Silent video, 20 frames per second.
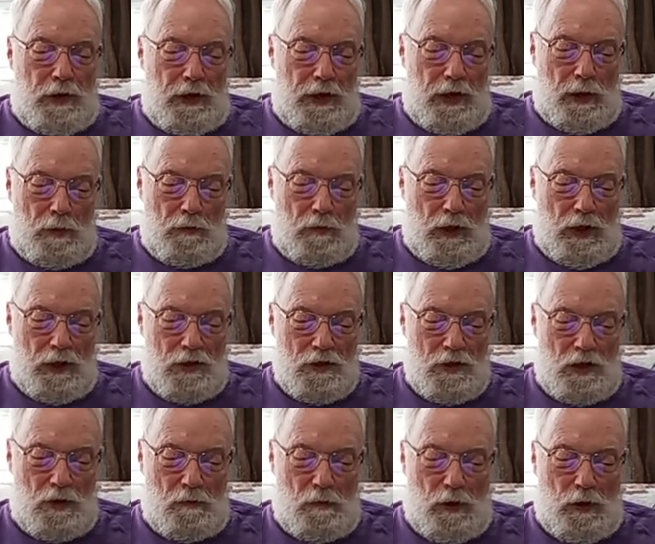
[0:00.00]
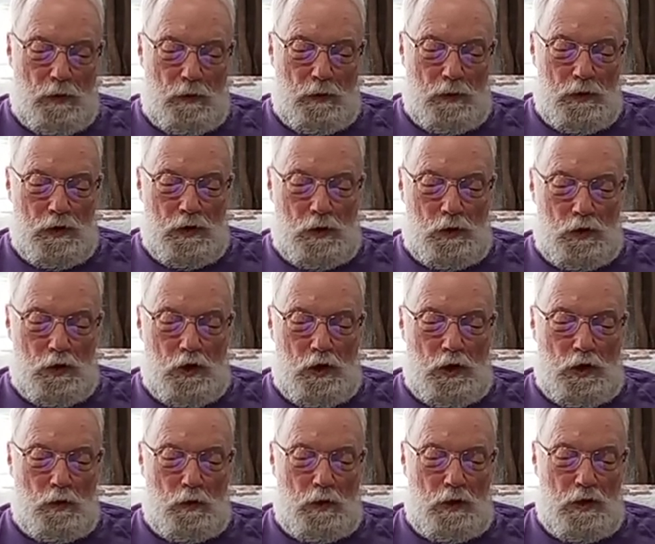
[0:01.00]
he kept asking mother until
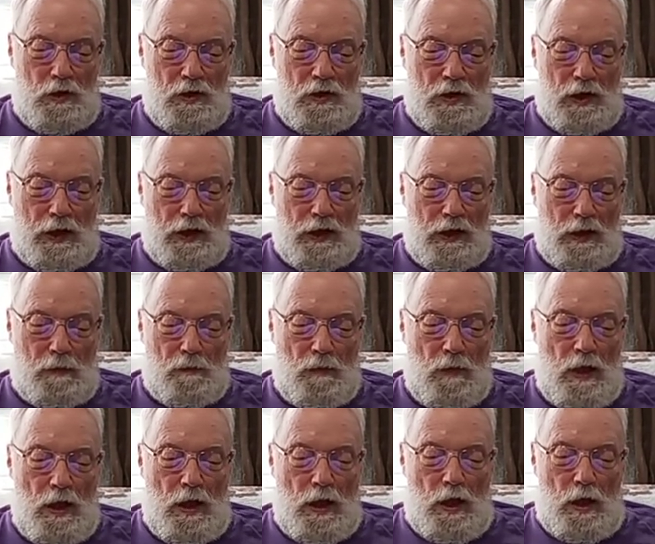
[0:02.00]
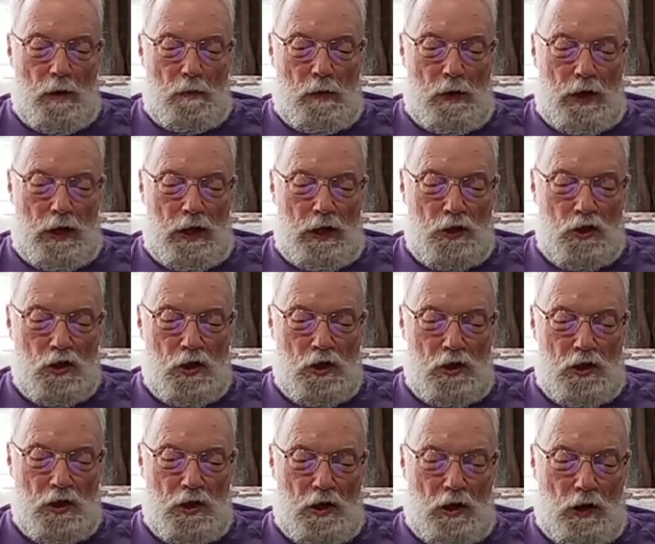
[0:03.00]
she agreed to take him, but
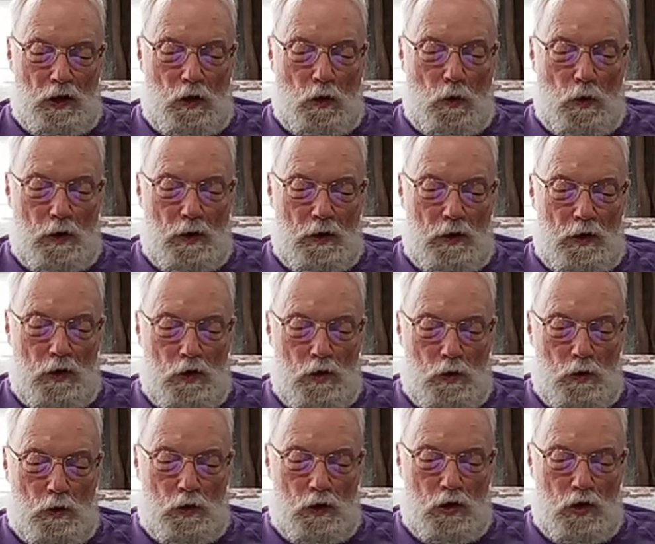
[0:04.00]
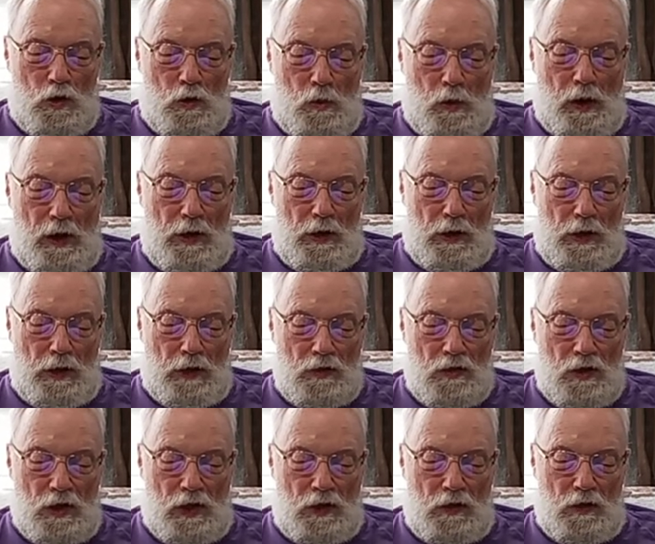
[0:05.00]
she did not go into the church. She waited
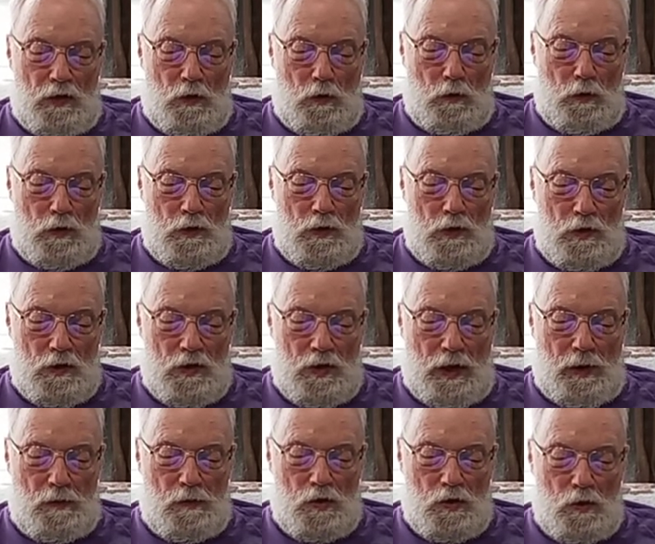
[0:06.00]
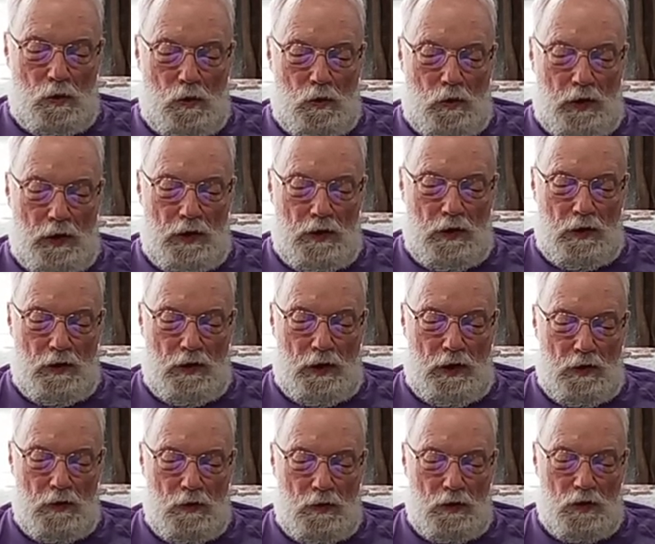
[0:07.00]
outside the door until Sabbath school ended and
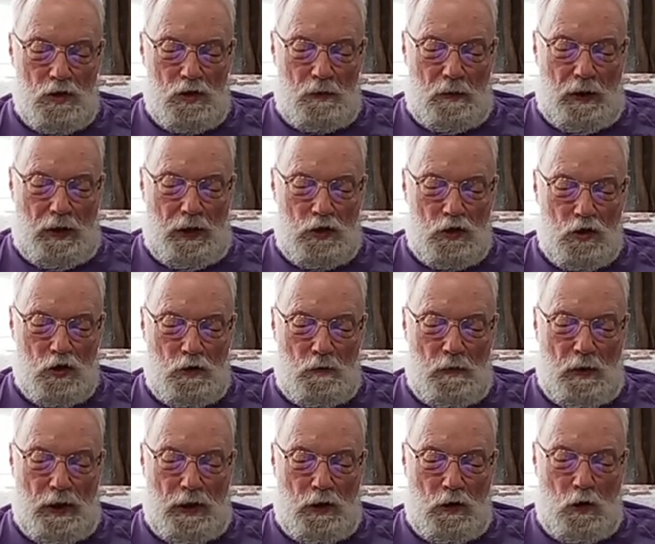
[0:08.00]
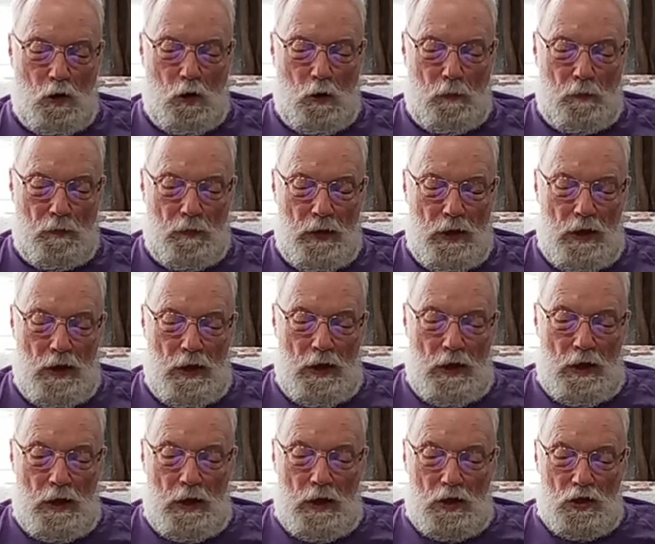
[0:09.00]
then took Sebastian back home.
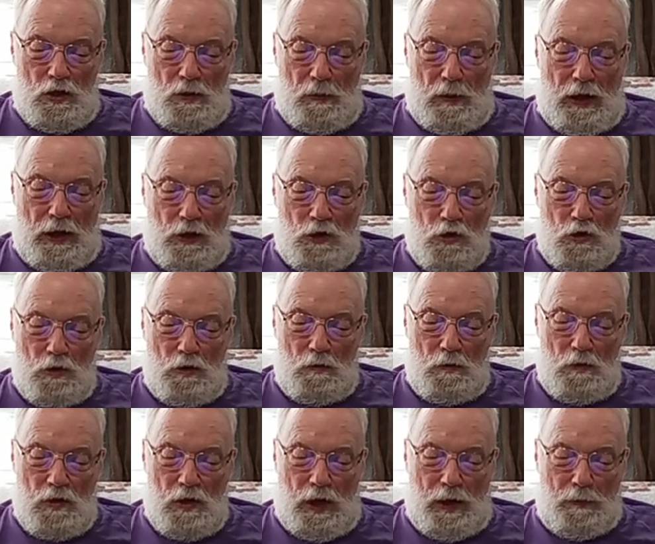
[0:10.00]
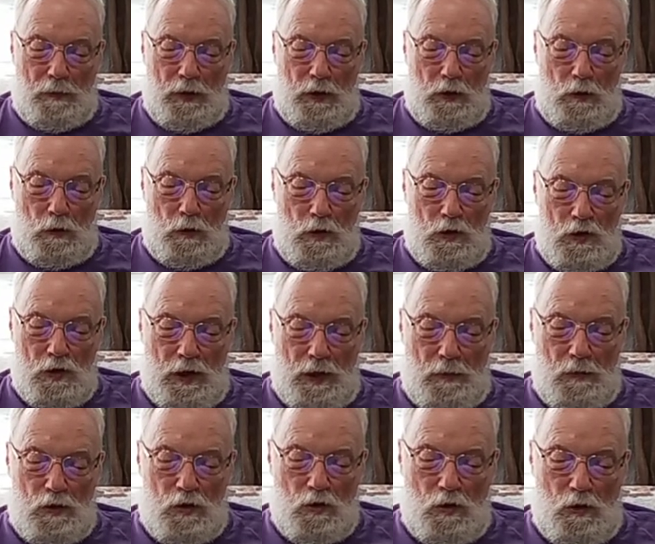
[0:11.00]
Sebastian was happy to go to
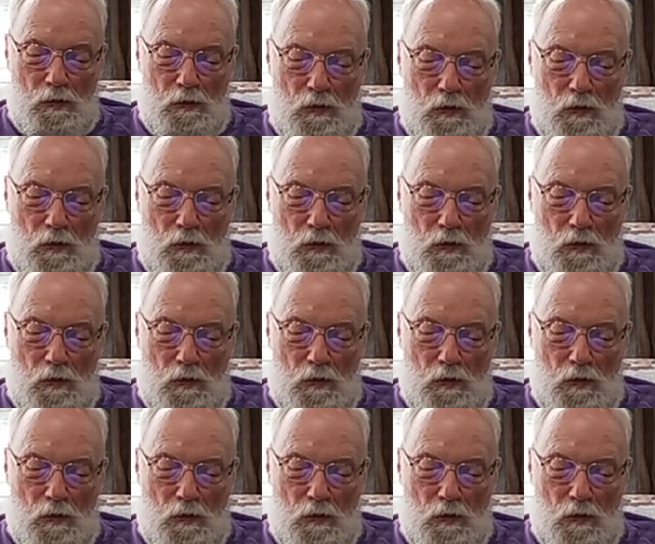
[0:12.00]
Sabbath school,